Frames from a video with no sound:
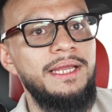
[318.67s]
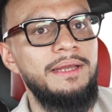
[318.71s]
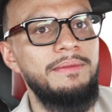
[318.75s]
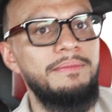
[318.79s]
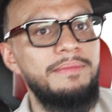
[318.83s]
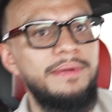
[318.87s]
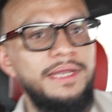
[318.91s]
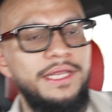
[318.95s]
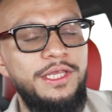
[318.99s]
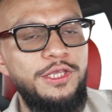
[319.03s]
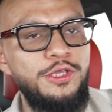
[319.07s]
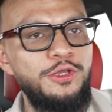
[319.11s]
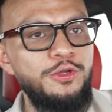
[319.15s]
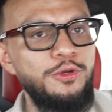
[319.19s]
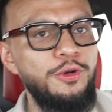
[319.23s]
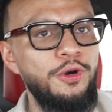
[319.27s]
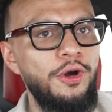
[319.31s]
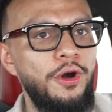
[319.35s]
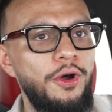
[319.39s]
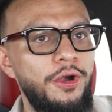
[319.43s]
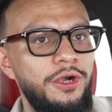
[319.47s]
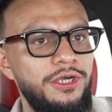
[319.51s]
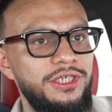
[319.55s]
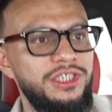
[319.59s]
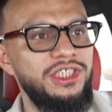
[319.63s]
But you
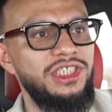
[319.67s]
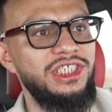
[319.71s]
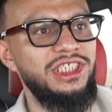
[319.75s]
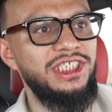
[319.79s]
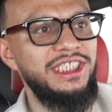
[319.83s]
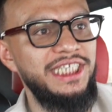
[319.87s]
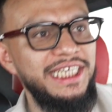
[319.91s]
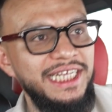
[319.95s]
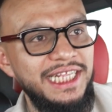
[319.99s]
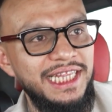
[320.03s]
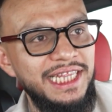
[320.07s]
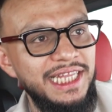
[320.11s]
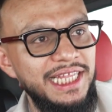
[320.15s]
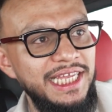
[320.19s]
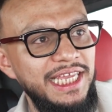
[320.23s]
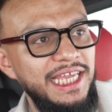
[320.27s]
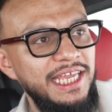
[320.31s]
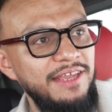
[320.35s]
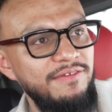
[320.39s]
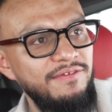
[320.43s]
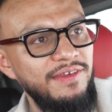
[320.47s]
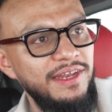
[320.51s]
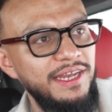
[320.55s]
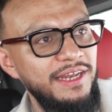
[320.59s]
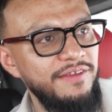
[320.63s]
are still,
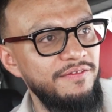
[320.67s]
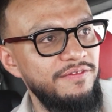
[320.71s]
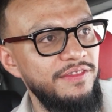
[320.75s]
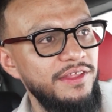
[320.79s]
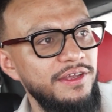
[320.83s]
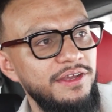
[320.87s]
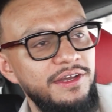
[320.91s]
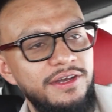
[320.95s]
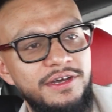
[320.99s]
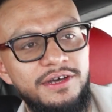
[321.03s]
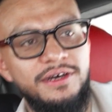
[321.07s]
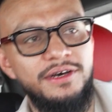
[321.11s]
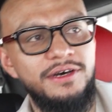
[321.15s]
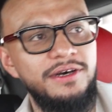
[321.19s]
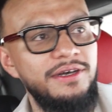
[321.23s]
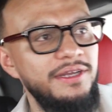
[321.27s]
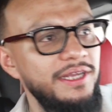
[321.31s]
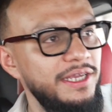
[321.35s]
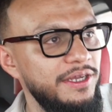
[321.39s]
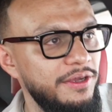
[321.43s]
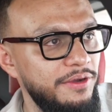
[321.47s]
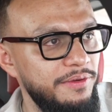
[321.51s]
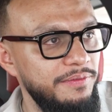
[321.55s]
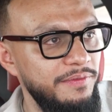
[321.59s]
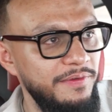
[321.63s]
even if if
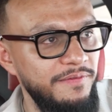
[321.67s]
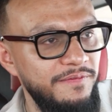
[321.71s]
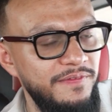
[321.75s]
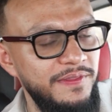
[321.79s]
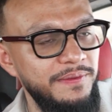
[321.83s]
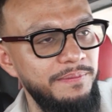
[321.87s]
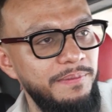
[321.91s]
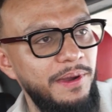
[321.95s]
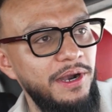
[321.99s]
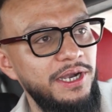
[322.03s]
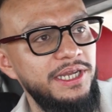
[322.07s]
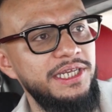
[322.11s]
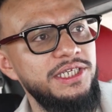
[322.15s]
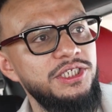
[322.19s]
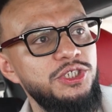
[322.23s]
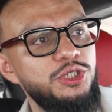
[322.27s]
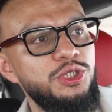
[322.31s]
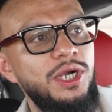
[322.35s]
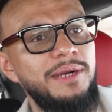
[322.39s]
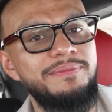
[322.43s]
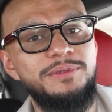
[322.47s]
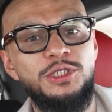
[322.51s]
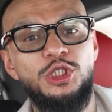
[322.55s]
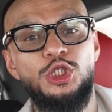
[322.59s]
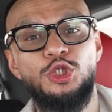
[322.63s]
the market
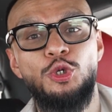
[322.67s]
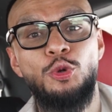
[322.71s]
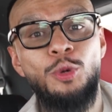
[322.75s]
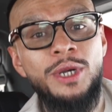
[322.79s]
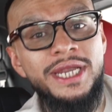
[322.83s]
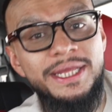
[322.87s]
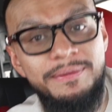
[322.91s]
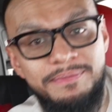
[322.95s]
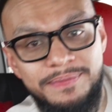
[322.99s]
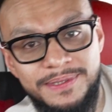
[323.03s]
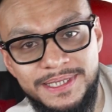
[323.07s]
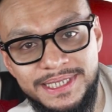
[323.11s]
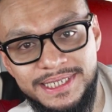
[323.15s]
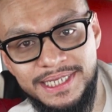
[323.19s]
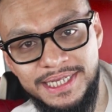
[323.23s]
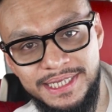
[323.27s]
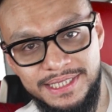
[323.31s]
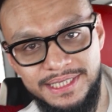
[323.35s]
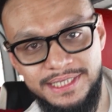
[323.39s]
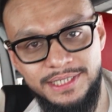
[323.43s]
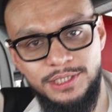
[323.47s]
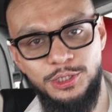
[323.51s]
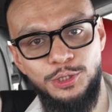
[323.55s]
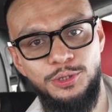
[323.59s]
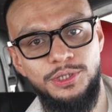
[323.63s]
drops 20%
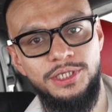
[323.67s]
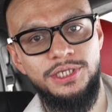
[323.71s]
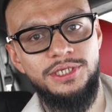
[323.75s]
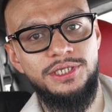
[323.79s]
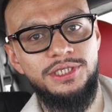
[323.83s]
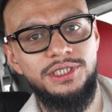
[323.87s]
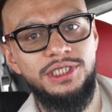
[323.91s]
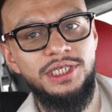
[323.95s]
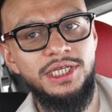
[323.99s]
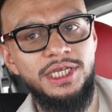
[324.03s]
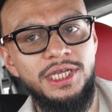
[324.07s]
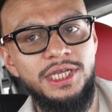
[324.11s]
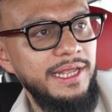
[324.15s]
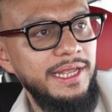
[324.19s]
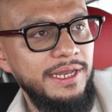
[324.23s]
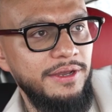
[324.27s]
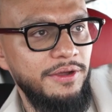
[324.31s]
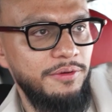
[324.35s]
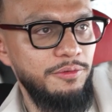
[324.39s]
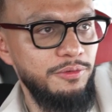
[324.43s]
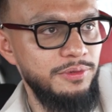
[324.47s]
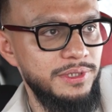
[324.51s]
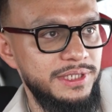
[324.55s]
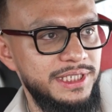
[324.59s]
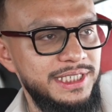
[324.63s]
in 2 years,
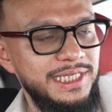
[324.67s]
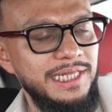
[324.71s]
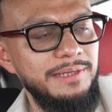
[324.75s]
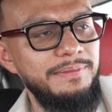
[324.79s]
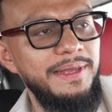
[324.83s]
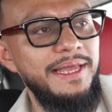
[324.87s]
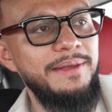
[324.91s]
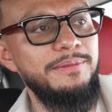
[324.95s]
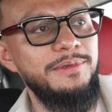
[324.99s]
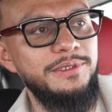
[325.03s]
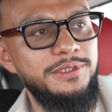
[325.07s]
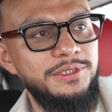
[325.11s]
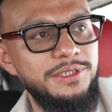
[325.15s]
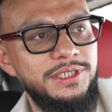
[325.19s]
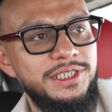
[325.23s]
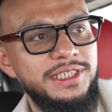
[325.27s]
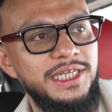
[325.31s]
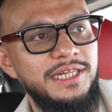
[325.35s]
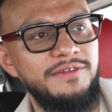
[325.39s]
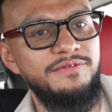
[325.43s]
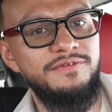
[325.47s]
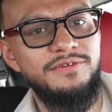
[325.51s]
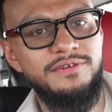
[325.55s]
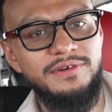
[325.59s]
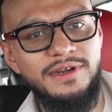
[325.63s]
we'll still be able to
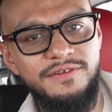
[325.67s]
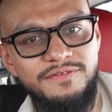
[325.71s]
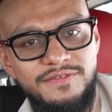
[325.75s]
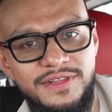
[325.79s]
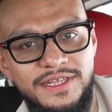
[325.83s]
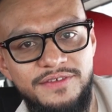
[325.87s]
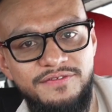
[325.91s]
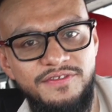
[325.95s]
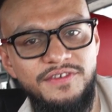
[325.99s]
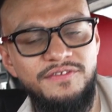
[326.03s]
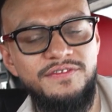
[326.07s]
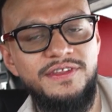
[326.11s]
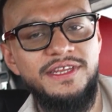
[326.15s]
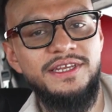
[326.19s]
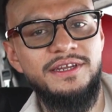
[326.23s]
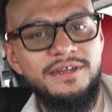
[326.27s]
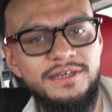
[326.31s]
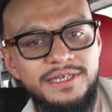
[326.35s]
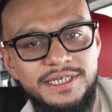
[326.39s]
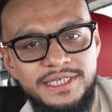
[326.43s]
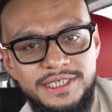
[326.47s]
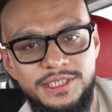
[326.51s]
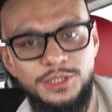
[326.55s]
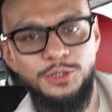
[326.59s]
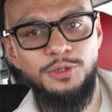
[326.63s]
sell for roughly
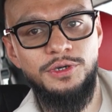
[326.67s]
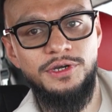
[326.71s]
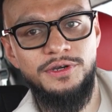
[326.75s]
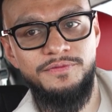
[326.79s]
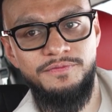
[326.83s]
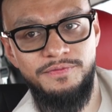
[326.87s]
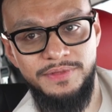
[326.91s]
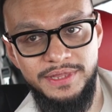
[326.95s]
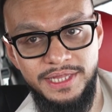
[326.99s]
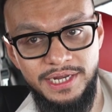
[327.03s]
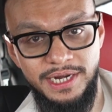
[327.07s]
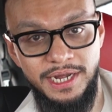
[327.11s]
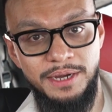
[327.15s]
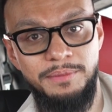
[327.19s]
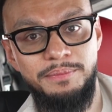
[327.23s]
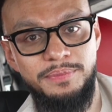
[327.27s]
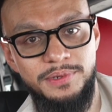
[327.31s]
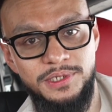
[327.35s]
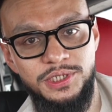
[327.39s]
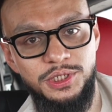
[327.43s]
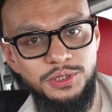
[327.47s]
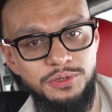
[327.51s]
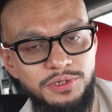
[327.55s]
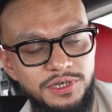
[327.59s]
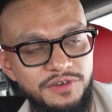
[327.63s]
1,500 dirham
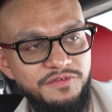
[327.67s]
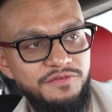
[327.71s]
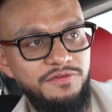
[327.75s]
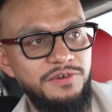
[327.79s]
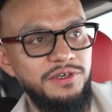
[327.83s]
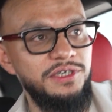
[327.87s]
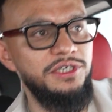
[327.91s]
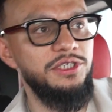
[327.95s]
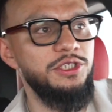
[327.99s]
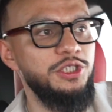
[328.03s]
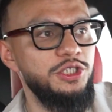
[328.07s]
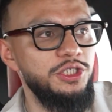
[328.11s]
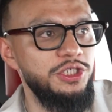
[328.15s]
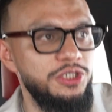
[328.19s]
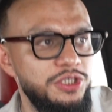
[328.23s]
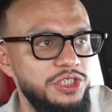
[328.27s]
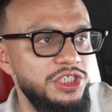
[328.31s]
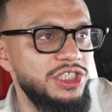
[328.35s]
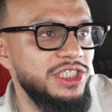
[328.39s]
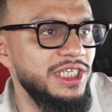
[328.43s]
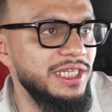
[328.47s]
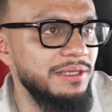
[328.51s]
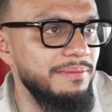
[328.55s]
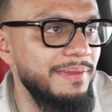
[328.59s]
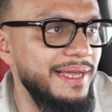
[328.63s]
per square foot. So you're
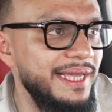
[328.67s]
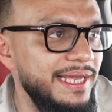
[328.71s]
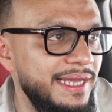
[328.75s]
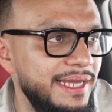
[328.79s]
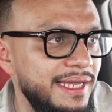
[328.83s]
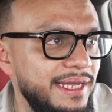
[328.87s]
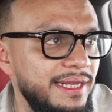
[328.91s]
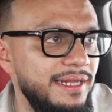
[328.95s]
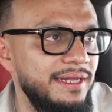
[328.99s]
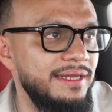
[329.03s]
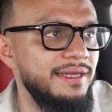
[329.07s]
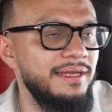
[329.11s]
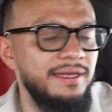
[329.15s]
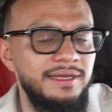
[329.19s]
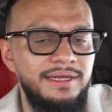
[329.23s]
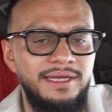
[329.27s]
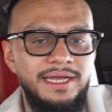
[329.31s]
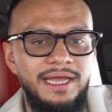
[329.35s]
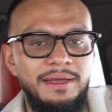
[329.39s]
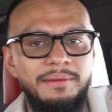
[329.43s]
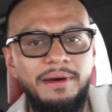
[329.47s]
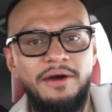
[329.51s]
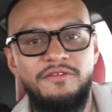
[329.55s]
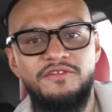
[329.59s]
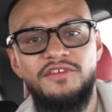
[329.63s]
still making
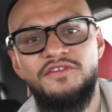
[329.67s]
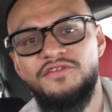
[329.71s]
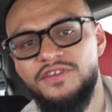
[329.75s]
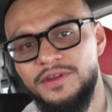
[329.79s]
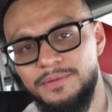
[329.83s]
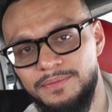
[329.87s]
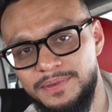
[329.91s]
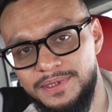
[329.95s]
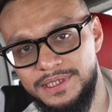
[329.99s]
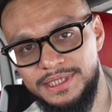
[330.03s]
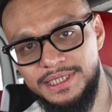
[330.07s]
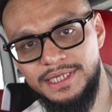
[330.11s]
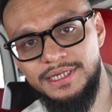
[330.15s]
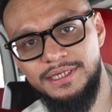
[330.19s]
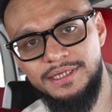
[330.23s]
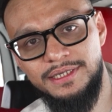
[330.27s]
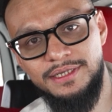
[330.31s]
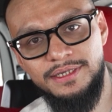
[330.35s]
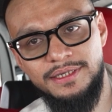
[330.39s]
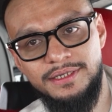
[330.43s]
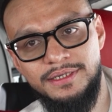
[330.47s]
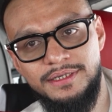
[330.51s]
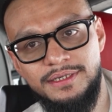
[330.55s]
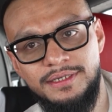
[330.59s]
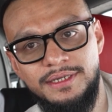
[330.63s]
about 50%
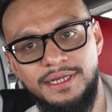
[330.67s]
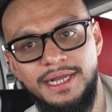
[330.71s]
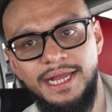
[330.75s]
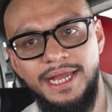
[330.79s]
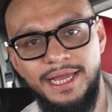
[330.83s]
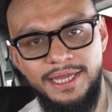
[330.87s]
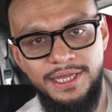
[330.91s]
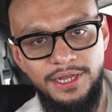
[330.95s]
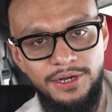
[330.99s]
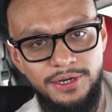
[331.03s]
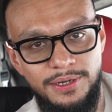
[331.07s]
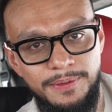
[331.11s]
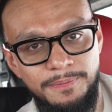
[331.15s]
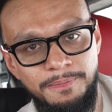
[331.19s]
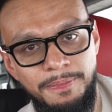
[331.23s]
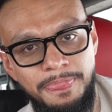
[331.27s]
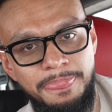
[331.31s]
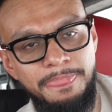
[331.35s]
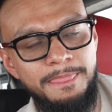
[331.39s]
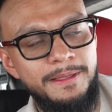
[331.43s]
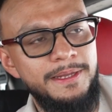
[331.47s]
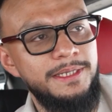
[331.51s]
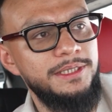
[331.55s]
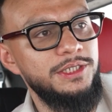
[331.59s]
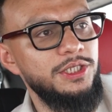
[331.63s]
a year.
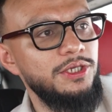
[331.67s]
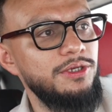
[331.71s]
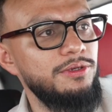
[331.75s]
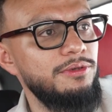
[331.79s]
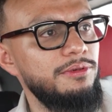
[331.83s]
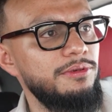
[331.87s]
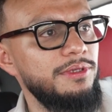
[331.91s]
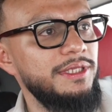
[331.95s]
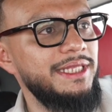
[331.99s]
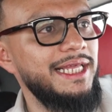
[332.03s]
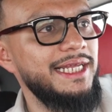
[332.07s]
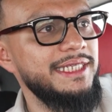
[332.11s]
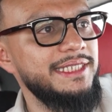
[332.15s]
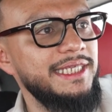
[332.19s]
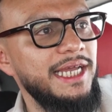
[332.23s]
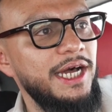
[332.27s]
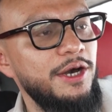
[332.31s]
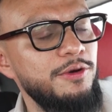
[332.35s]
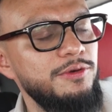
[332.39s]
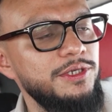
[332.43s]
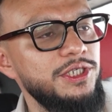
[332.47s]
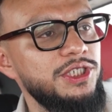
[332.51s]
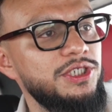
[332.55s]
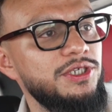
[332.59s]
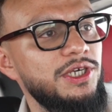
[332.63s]
So that's
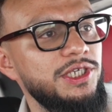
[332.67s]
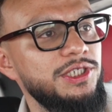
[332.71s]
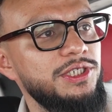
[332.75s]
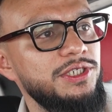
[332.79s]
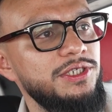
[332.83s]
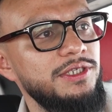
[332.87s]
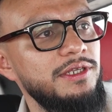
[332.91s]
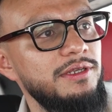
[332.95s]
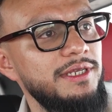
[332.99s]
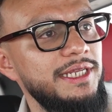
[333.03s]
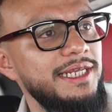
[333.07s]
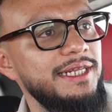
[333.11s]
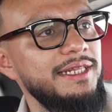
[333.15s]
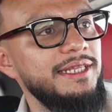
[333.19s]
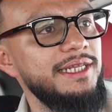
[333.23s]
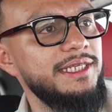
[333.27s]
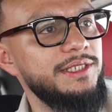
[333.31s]
how we structured the deal.